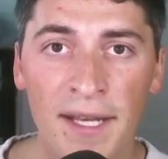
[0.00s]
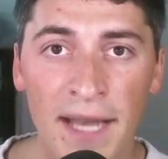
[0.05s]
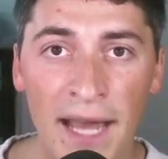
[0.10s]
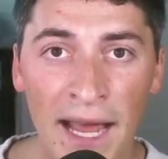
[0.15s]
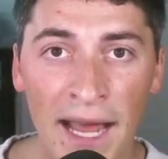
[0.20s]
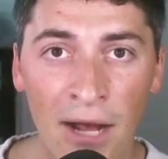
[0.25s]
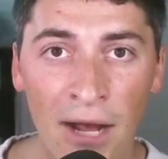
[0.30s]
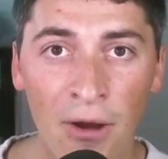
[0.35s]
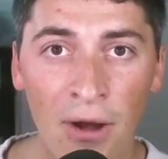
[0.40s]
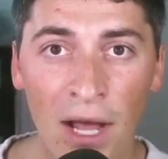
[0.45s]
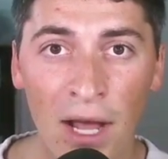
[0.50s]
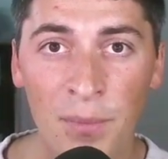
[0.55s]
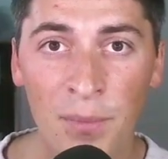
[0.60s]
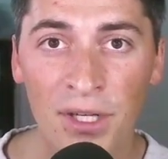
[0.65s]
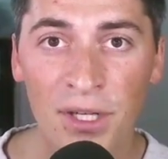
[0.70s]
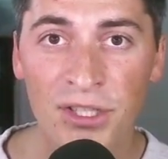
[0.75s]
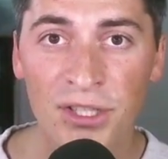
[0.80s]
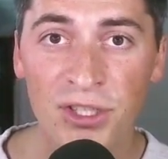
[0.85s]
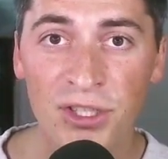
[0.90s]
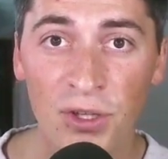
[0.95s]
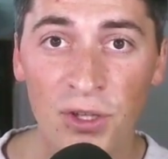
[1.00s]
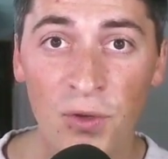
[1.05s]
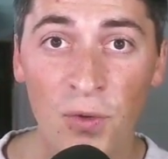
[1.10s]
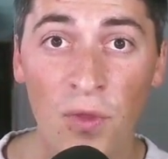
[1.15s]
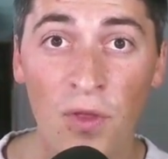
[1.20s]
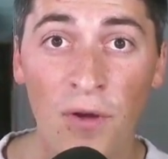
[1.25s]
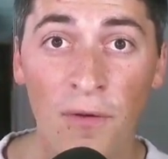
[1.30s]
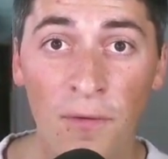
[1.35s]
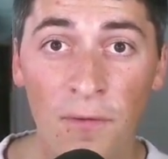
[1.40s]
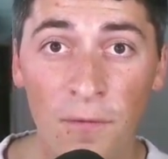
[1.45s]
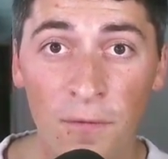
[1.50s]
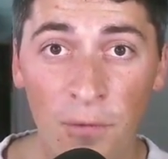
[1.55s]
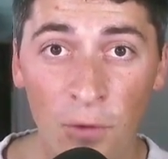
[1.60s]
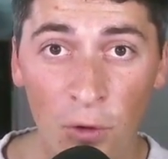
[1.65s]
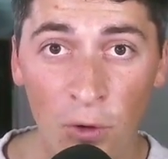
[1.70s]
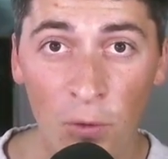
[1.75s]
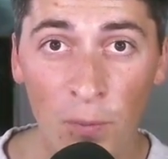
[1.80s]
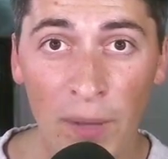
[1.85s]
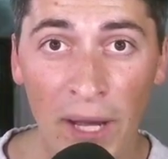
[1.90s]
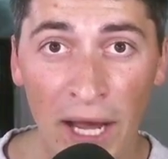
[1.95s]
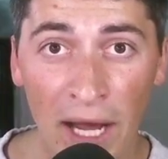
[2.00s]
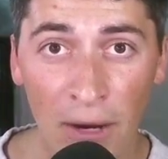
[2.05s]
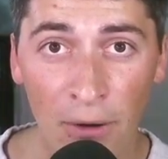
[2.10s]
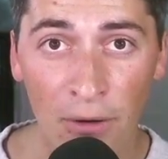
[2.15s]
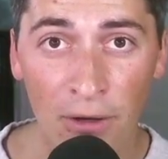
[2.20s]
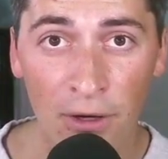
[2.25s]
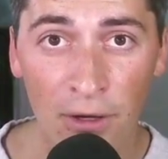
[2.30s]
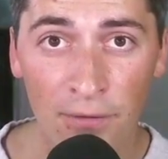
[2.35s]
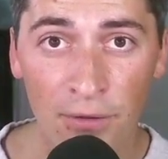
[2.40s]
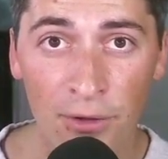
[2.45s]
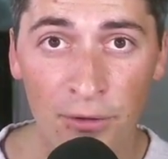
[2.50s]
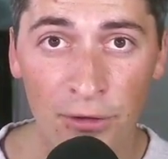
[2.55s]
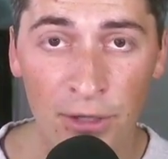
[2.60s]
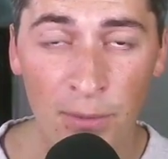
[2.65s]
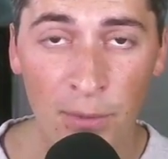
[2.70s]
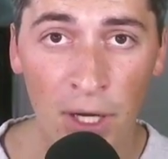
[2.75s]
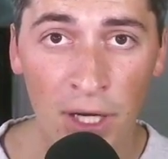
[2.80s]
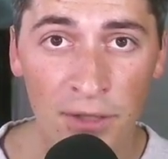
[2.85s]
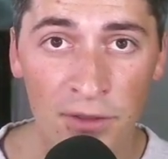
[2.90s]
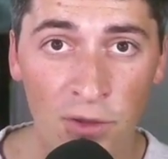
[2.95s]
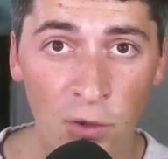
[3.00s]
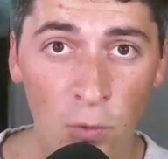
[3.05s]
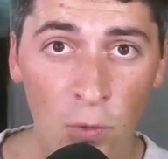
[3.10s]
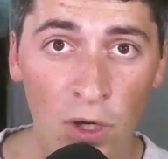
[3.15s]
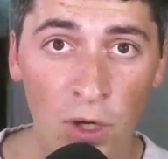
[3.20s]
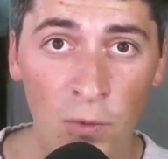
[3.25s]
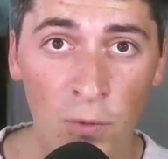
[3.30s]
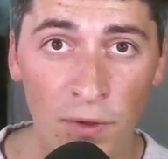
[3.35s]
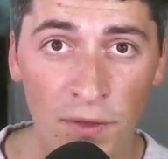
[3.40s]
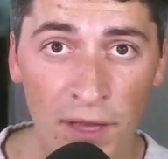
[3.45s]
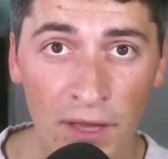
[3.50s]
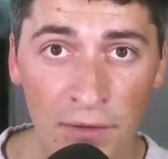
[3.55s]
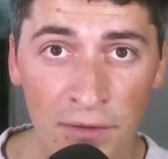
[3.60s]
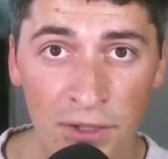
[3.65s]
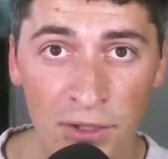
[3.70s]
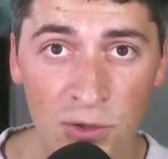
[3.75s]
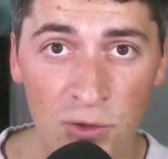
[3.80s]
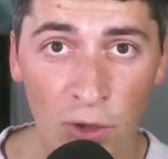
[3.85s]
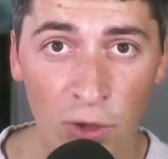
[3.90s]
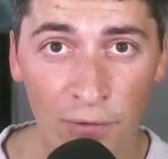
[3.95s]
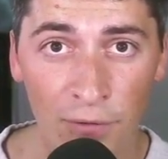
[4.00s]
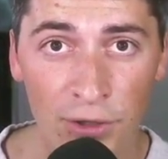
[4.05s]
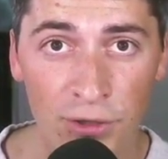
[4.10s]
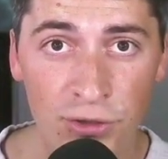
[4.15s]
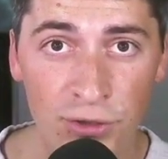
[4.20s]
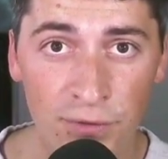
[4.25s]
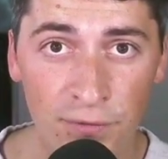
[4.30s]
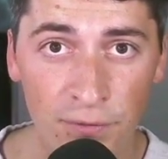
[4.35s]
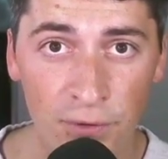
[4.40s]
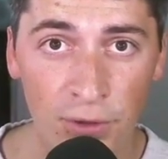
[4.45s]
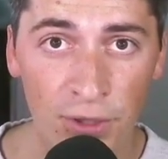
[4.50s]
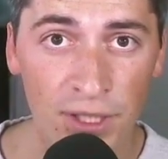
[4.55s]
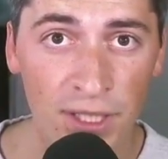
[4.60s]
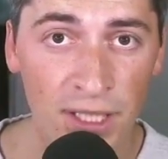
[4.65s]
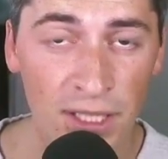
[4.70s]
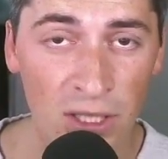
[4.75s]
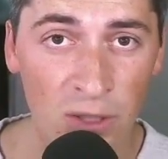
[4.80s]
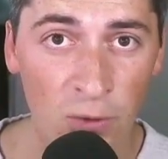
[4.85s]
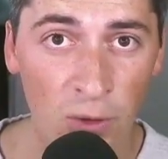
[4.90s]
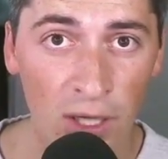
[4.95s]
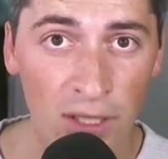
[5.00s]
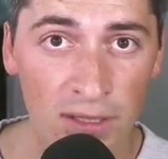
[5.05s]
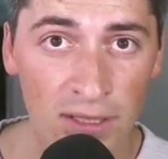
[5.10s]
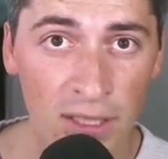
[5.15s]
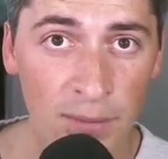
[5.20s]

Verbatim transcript: Now I'm going to show you the full power of the Rimac, the one without the one thousand two hundred forty kilowatt